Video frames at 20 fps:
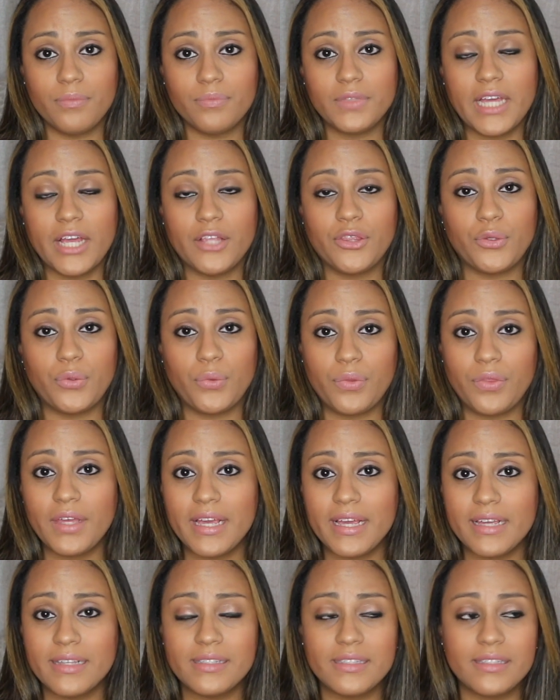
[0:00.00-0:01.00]
get through
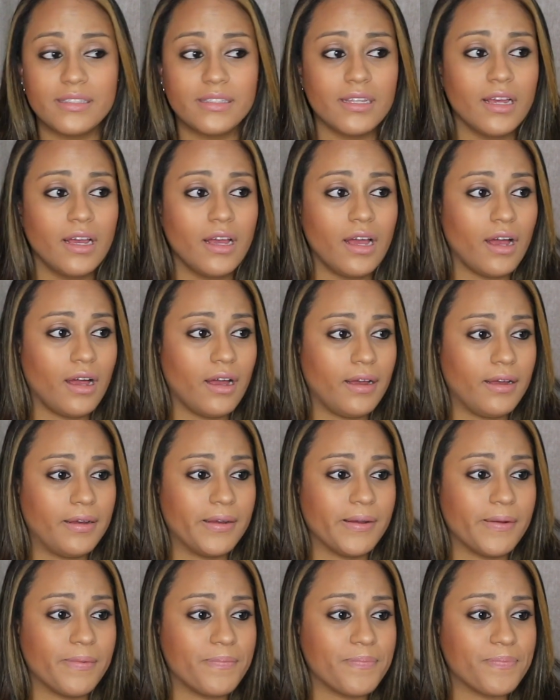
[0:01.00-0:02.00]
this,
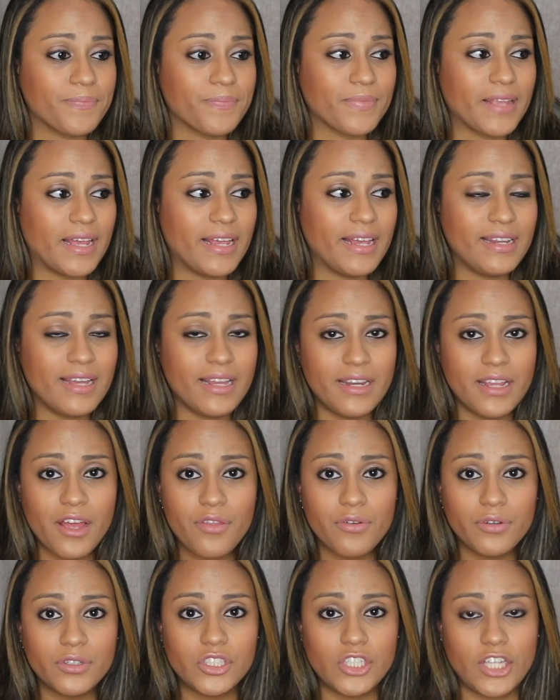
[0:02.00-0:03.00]
and any
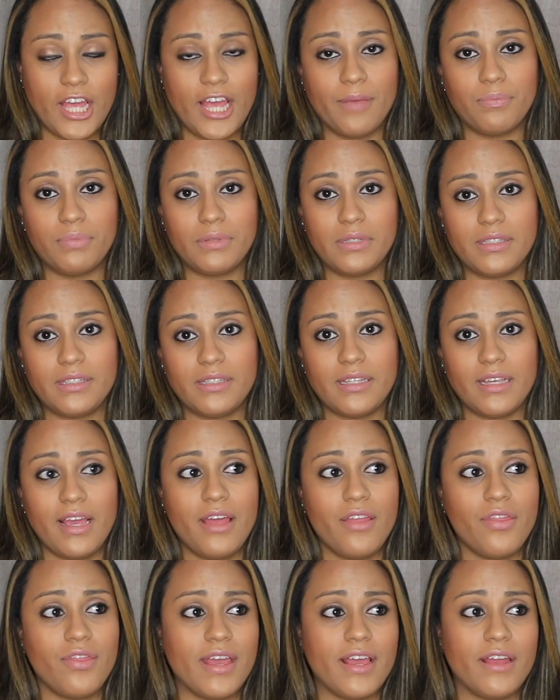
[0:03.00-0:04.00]
other tips.
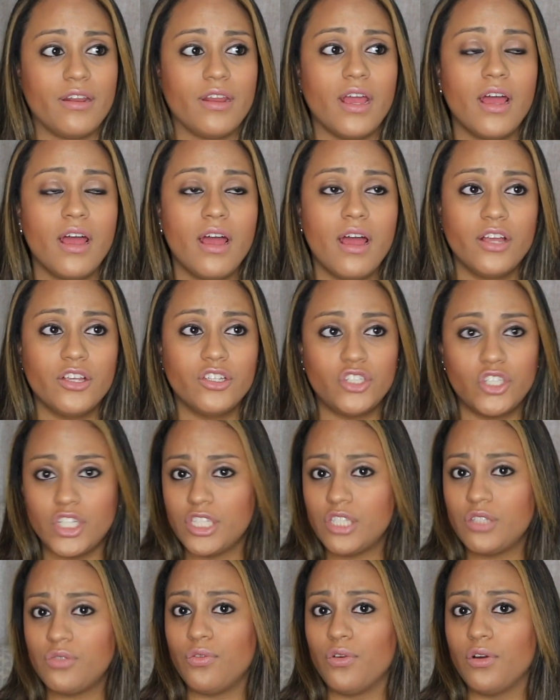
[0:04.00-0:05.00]
And then
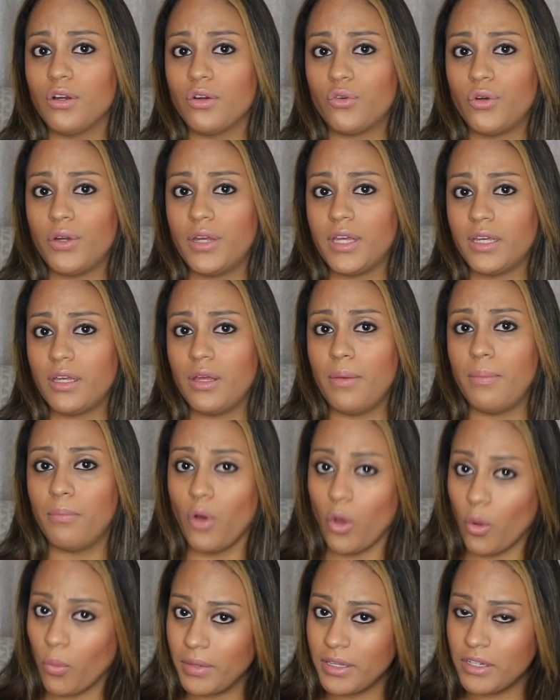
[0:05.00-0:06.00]
just for a quick
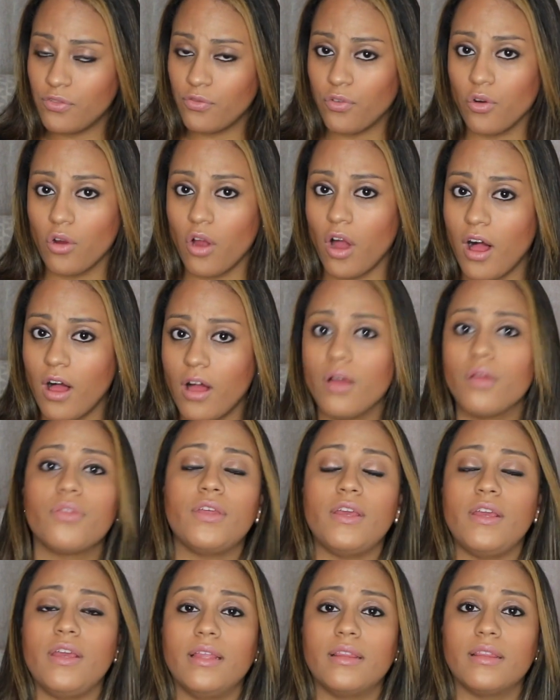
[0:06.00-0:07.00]
moment, for all
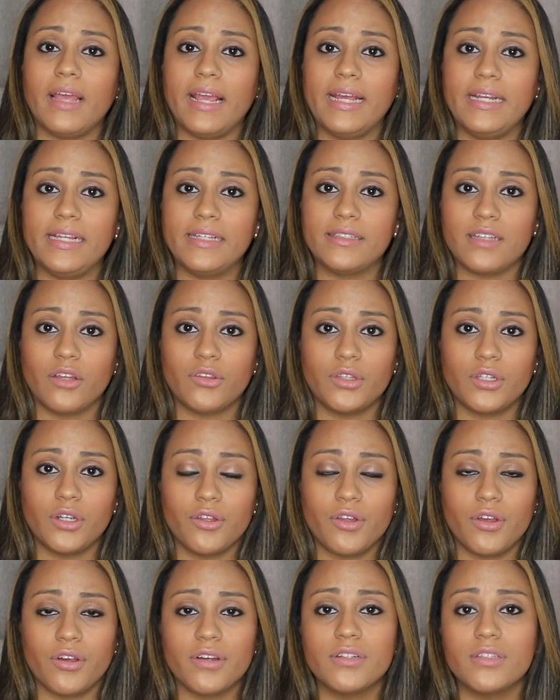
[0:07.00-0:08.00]
the ladies out
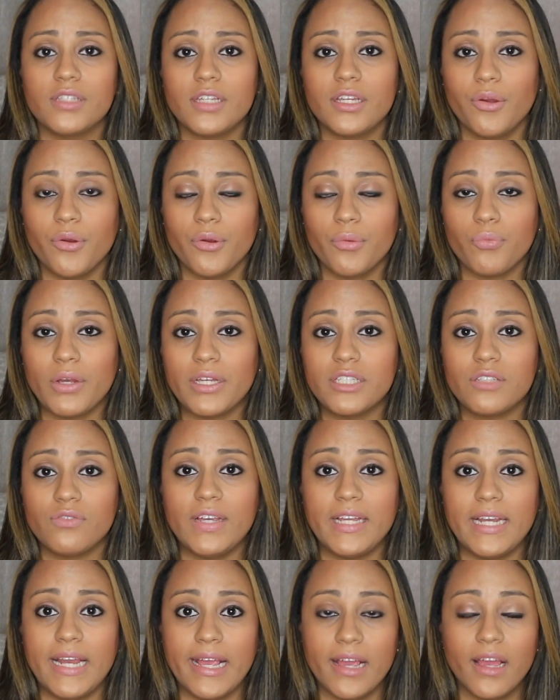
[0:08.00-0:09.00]
there that are considering
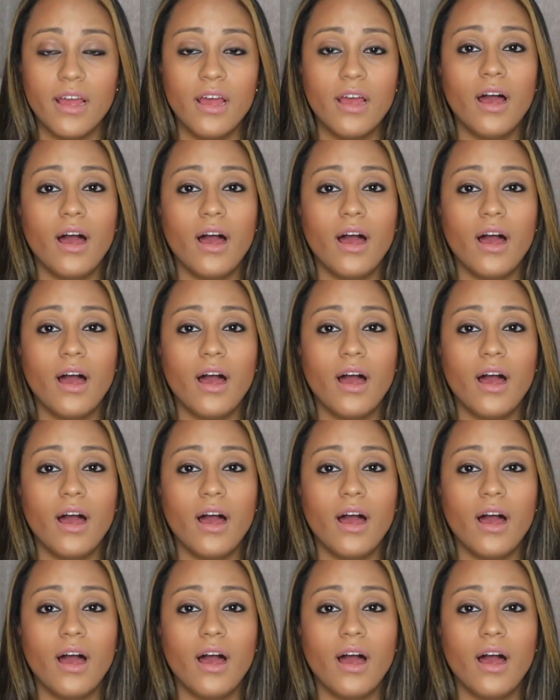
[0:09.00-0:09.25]
breastfeeding,